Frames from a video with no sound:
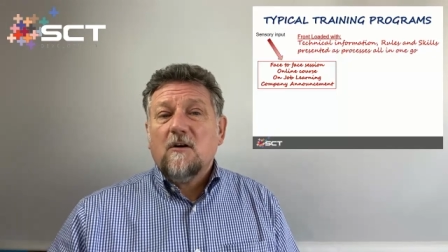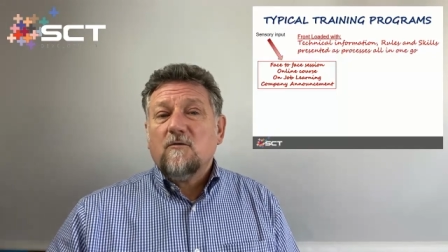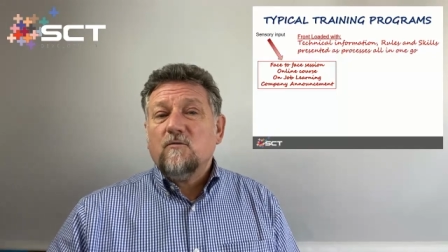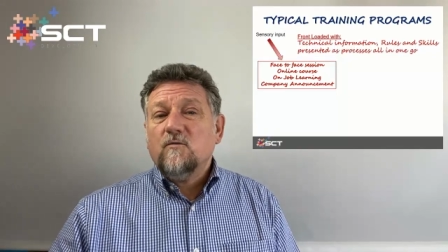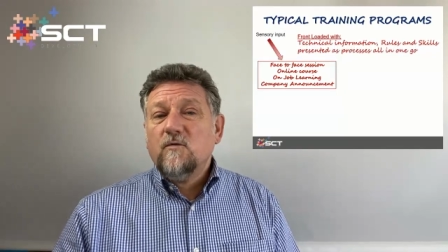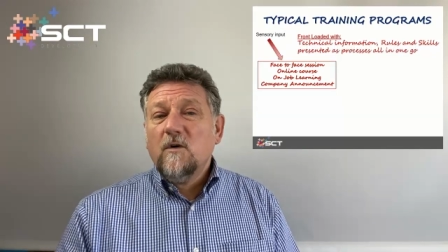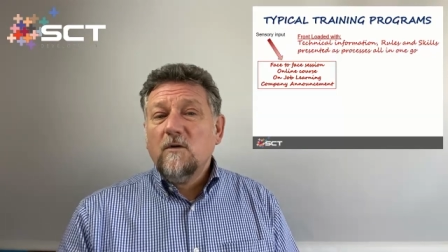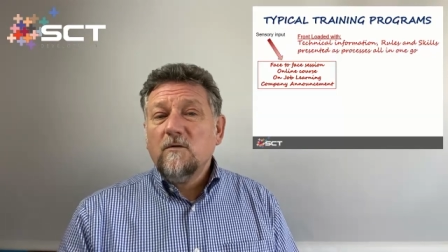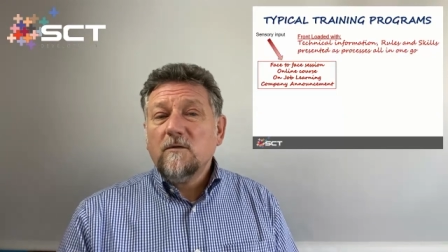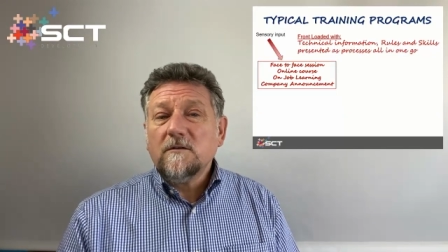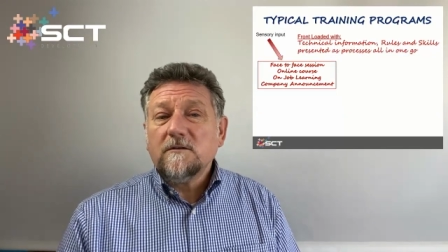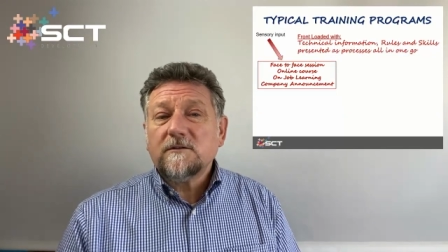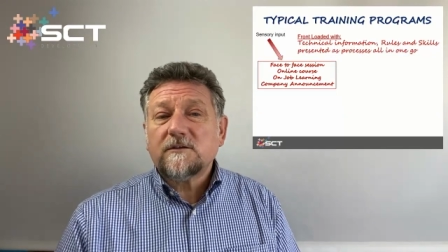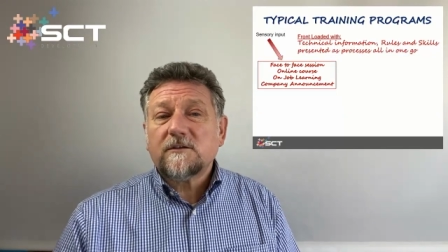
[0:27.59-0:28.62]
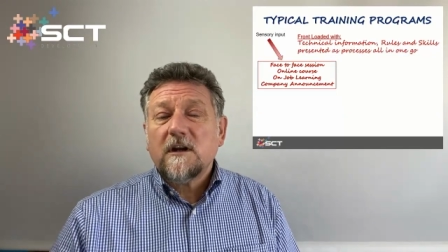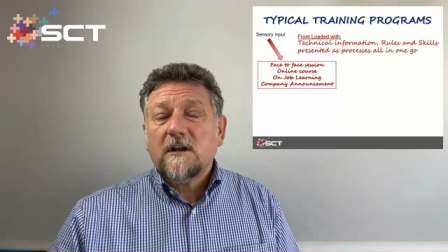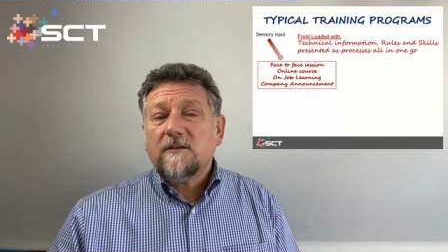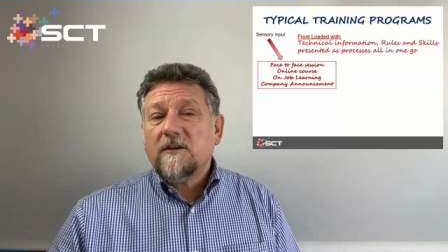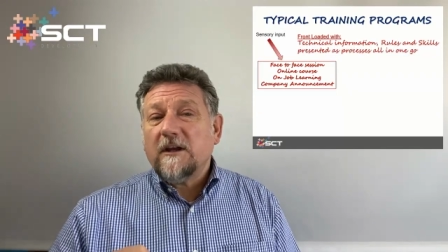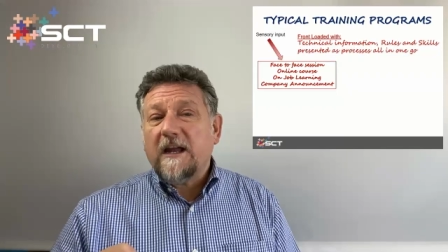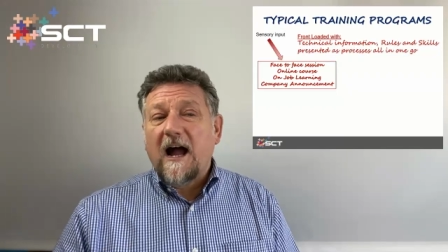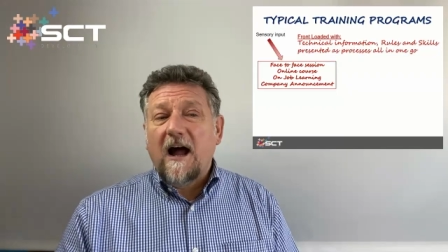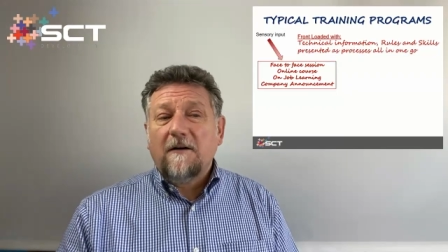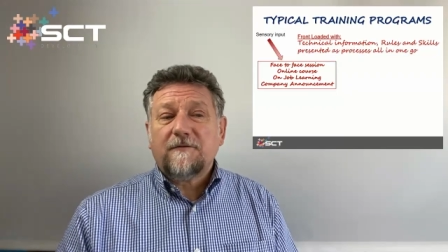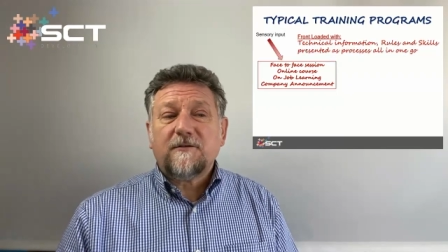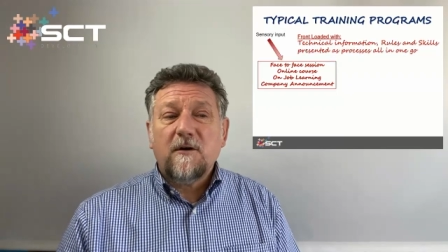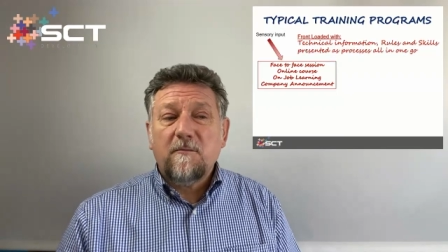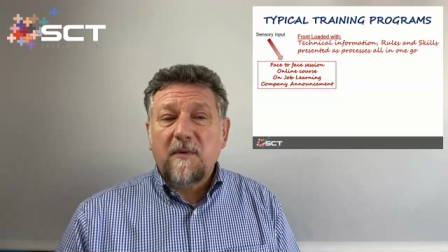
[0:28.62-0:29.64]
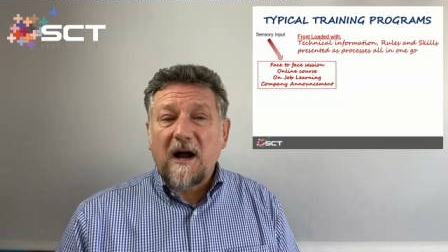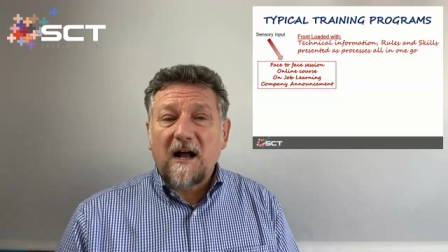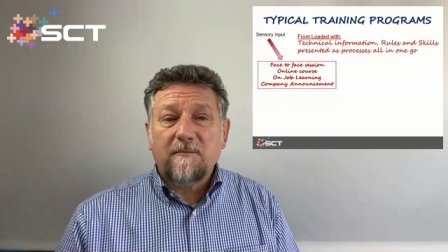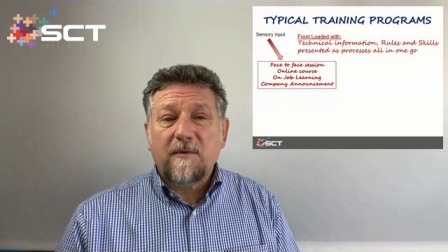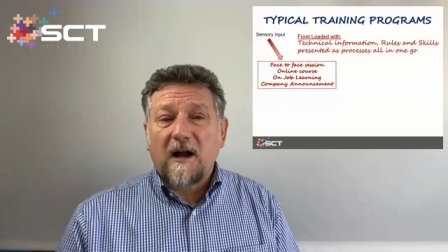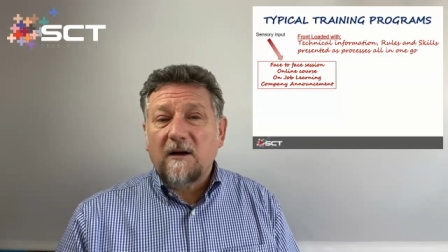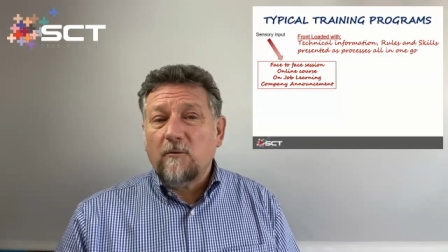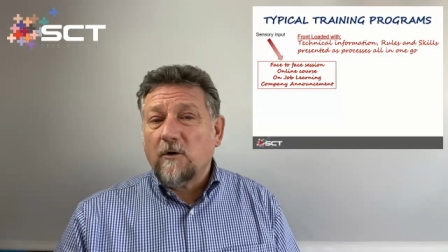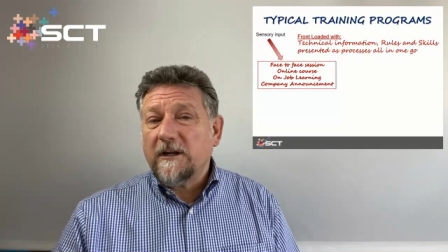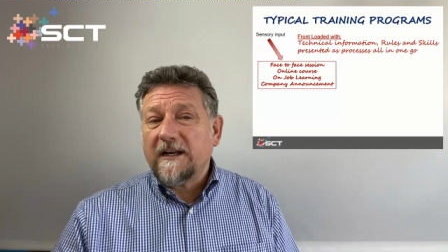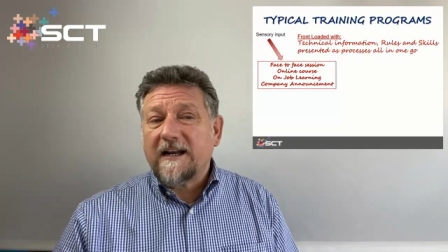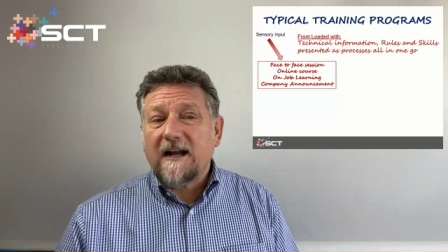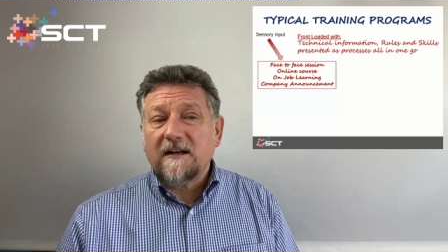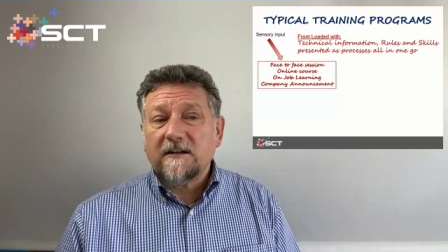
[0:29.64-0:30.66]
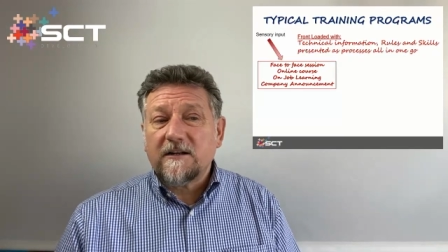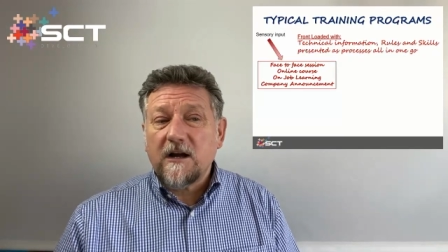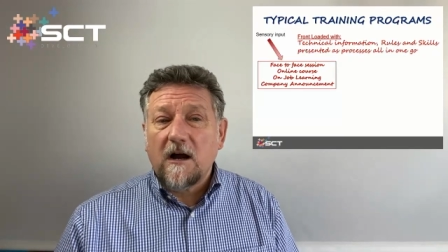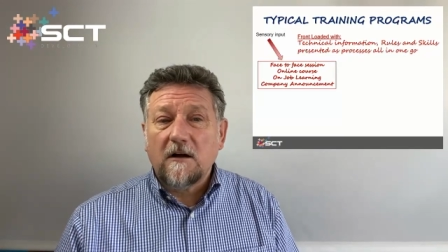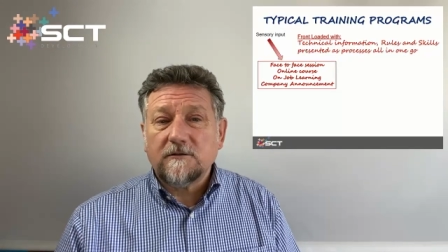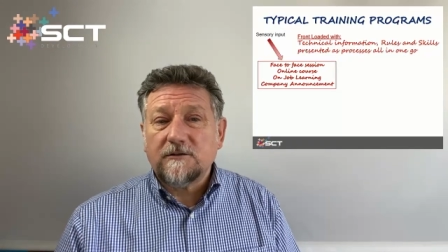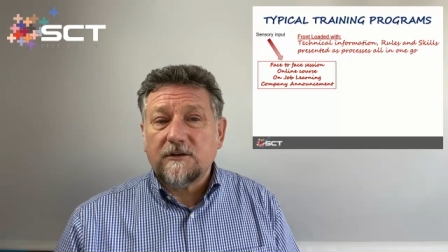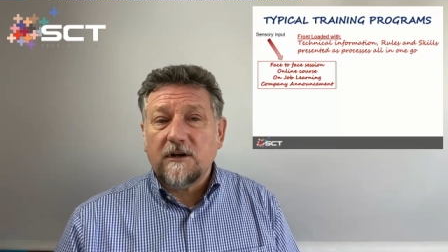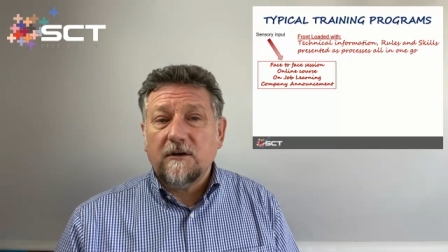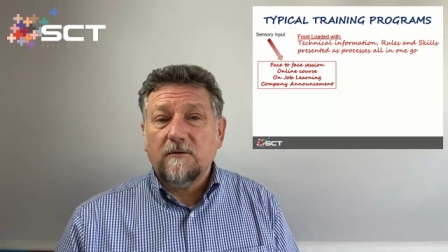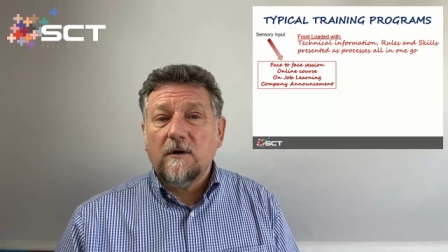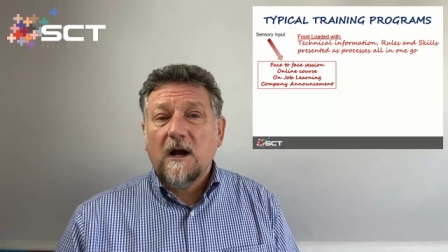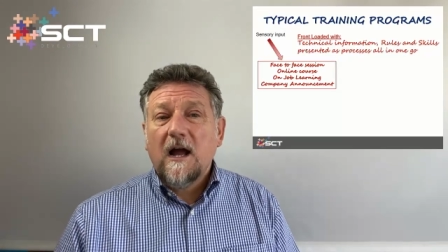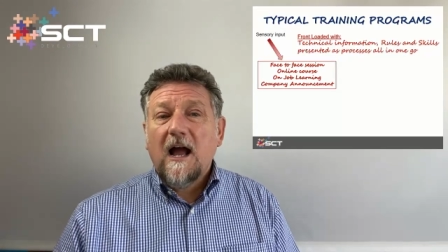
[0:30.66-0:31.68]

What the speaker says: rules that you have to abide by, what you can and can't do,